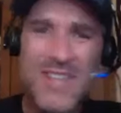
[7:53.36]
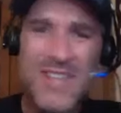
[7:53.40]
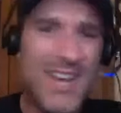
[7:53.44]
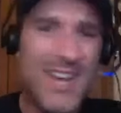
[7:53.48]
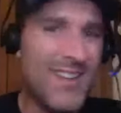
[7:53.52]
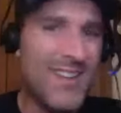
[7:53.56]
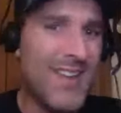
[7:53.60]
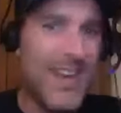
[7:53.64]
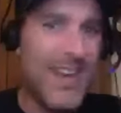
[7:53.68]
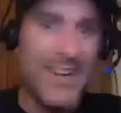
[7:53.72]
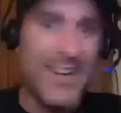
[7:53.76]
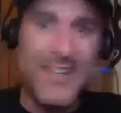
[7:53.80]
lot
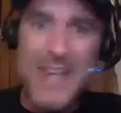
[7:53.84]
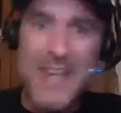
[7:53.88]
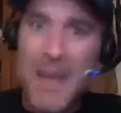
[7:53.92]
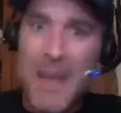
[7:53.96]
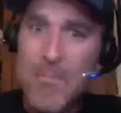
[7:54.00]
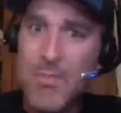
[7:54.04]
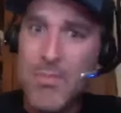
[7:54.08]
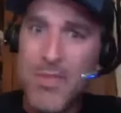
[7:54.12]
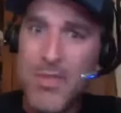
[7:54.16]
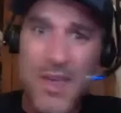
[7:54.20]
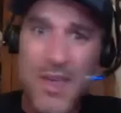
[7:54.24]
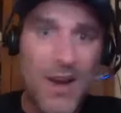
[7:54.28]
of depth
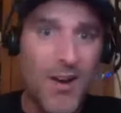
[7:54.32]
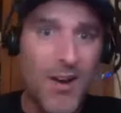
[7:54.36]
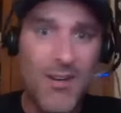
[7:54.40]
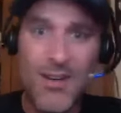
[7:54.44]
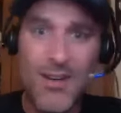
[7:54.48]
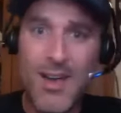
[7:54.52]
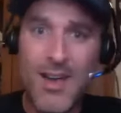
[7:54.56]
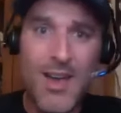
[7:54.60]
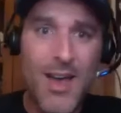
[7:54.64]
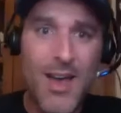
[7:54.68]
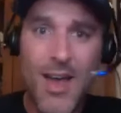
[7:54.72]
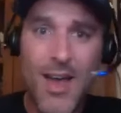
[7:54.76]
there. Uh,
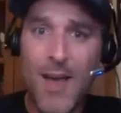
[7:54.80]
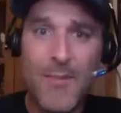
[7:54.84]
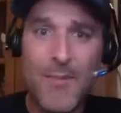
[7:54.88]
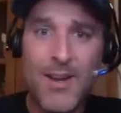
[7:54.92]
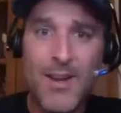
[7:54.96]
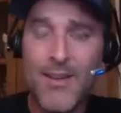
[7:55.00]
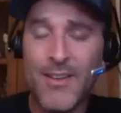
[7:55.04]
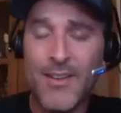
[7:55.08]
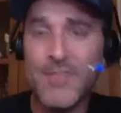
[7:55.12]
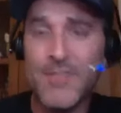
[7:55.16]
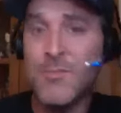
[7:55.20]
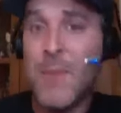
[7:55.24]
I mean,
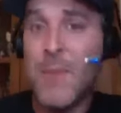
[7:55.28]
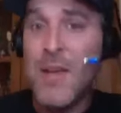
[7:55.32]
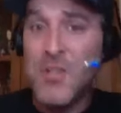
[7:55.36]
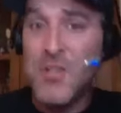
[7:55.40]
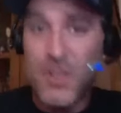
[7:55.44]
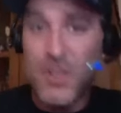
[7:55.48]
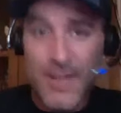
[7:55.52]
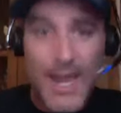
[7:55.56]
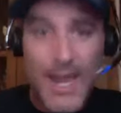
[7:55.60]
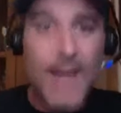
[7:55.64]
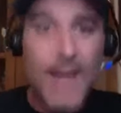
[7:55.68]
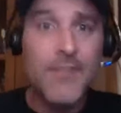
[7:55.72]

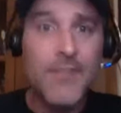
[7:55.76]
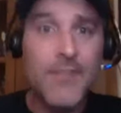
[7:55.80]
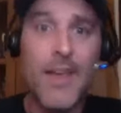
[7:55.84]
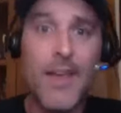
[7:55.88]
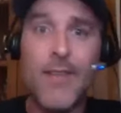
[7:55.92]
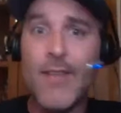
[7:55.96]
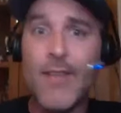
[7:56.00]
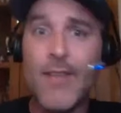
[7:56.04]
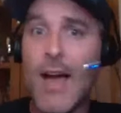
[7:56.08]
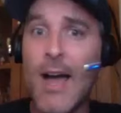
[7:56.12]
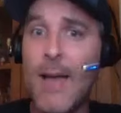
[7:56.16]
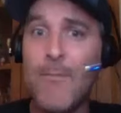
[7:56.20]
especially outside
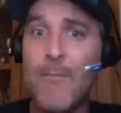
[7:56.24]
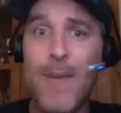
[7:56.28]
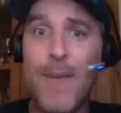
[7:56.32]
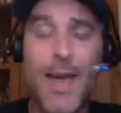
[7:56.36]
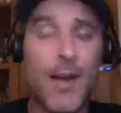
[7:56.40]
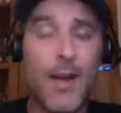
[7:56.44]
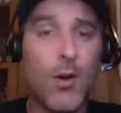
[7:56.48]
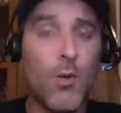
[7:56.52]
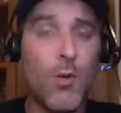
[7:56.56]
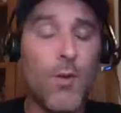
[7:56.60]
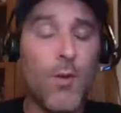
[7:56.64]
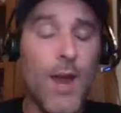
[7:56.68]
linebacker
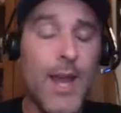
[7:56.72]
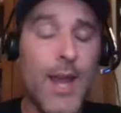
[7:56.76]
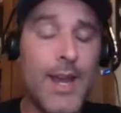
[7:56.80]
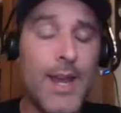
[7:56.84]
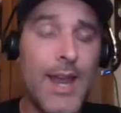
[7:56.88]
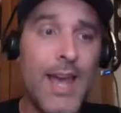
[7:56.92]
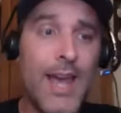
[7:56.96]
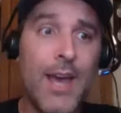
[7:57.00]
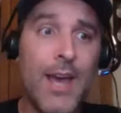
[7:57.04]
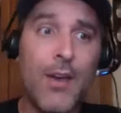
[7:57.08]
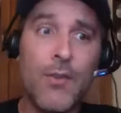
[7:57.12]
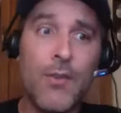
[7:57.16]
right
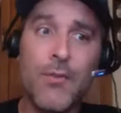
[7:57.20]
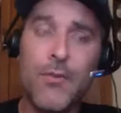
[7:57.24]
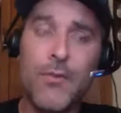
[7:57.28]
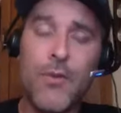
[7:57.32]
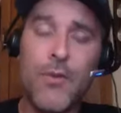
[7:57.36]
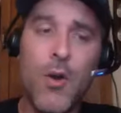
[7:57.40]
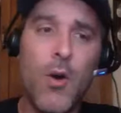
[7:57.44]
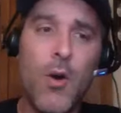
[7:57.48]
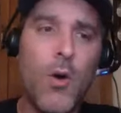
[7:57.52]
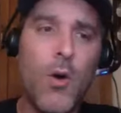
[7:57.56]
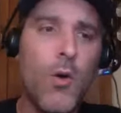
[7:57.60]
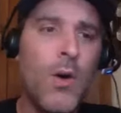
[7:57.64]
now.
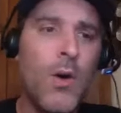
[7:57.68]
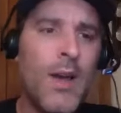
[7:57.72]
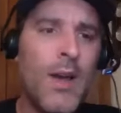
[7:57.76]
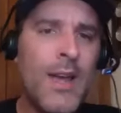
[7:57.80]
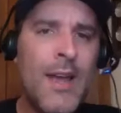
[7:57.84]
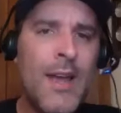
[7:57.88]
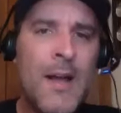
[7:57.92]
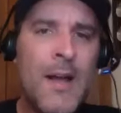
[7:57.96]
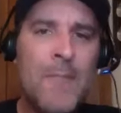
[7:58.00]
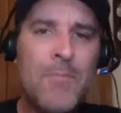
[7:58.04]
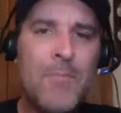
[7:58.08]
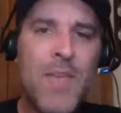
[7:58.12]
So
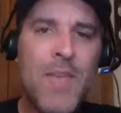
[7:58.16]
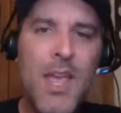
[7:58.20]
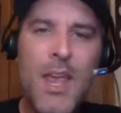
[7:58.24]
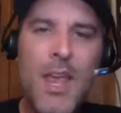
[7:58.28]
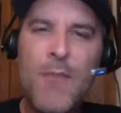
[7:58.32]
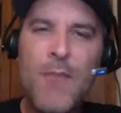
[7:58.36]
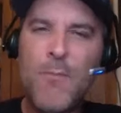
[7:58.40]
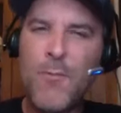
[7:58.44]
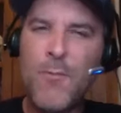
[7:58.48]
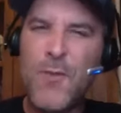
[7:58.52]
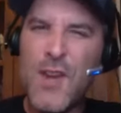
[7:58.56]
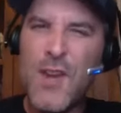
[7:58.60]
it, it,
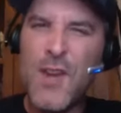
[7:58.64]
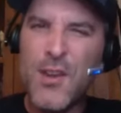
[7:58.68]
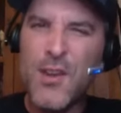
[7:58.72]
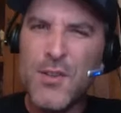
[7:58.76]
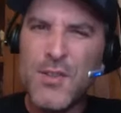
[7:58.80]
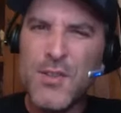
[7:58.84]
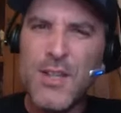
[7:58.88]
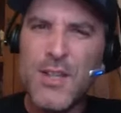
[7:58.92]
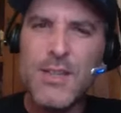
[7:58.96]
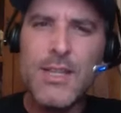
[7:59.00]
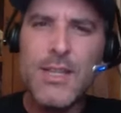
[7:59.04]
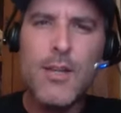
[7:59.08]
feels a
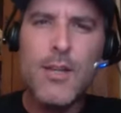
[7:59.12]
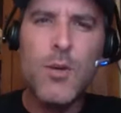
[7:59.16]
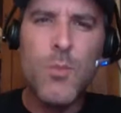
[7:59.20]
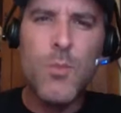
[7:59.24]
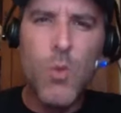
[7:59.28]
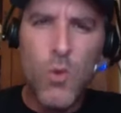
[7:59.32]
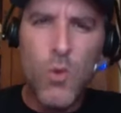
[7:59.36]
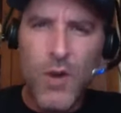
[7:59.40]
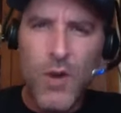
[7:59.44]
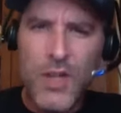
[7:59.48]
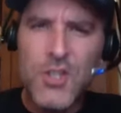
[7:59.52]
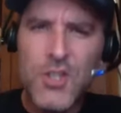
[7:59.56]
little more
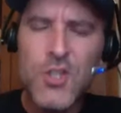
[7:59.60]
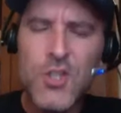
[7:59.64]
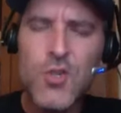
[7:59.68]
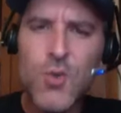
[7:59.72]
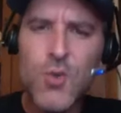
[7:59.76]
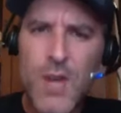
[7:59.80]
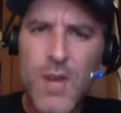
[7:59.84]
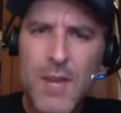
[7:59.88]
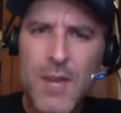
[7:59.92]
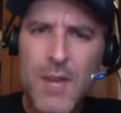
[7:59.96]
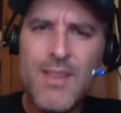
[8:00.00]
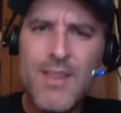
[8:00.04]
extreme
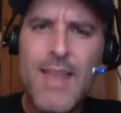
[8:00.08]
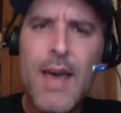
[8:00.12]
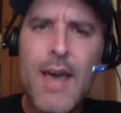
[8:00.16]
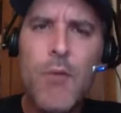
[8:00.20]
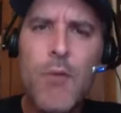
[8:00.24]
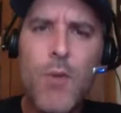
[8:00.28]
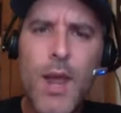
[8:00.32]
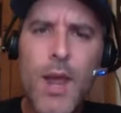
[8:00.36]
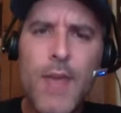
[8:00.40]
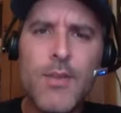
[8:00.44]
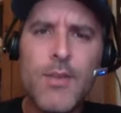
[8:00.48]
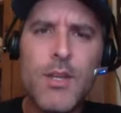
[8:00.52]
in that way
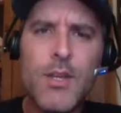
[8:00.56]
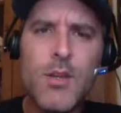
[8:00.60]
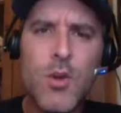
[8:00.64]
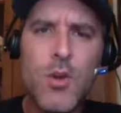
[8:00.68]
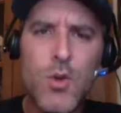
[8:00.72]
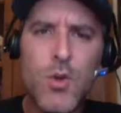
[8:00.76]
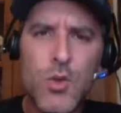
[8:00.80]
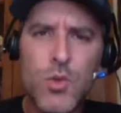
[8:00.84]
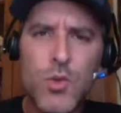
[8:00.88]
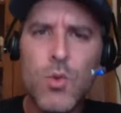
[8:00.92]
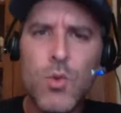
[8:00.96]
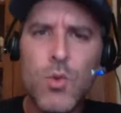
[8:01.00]
than usual,